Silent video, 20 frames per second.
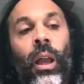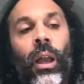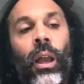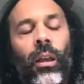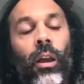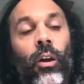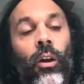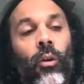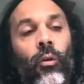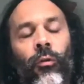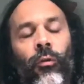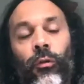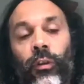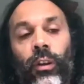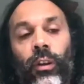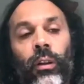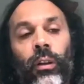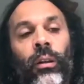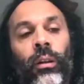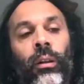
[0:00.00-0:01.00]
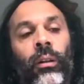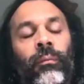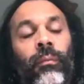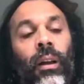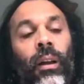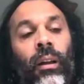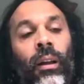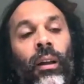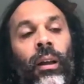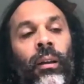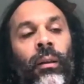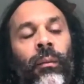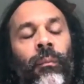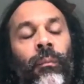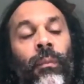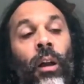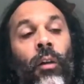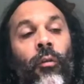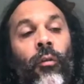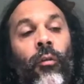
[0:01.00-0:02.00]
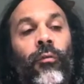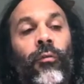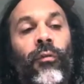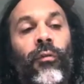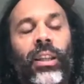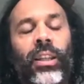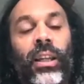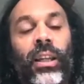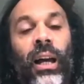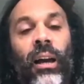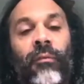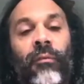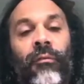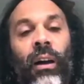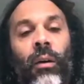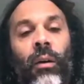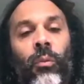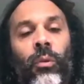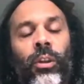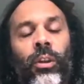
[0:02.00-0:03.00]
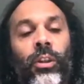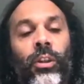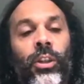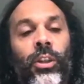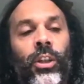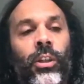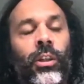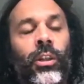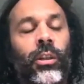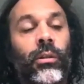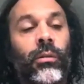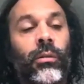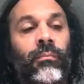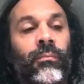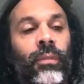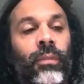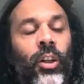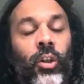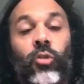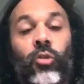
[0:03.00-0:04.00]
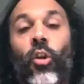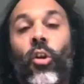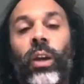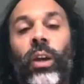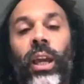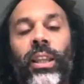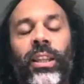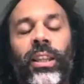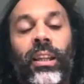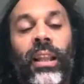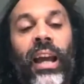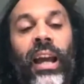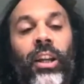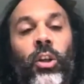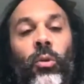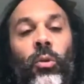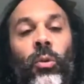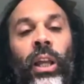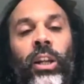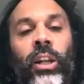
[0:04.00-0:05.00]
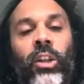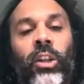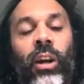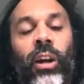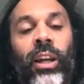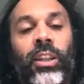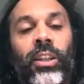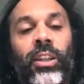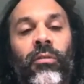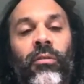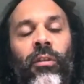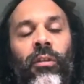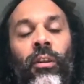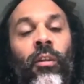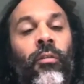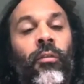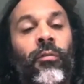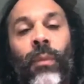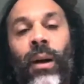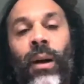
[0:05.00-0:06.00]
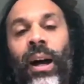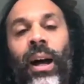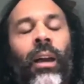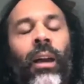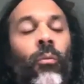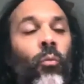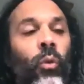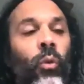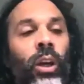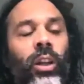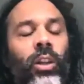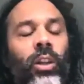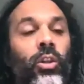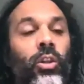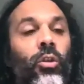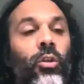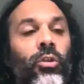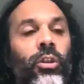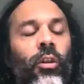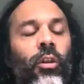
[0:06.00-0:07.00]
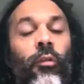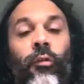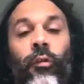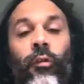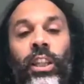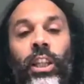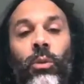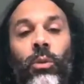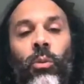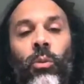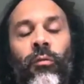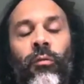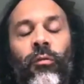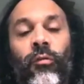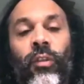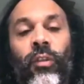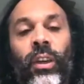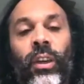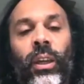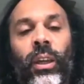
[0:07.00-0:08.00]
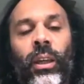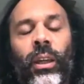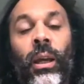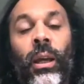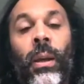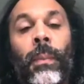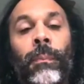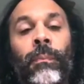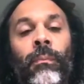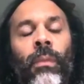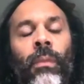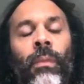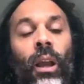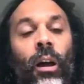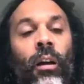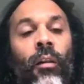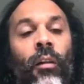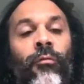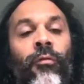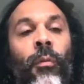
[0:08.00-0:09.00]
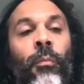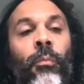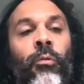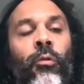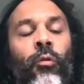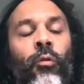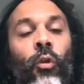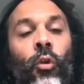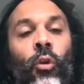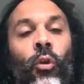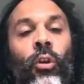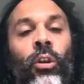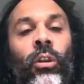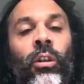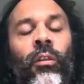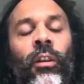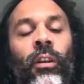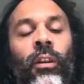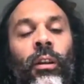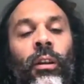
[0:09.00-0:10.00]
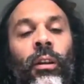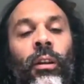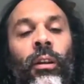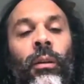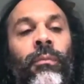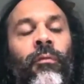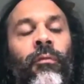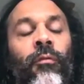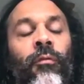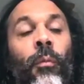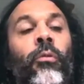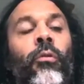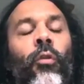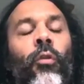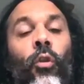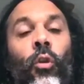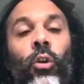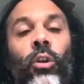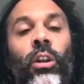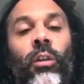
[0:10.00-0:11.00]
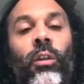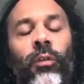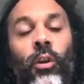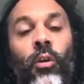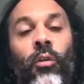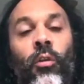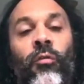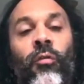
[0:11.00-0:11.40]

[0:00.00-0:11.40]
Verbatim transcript: So from that time, that was a strong intellectual interest of mine, which also fitted with the broader view of the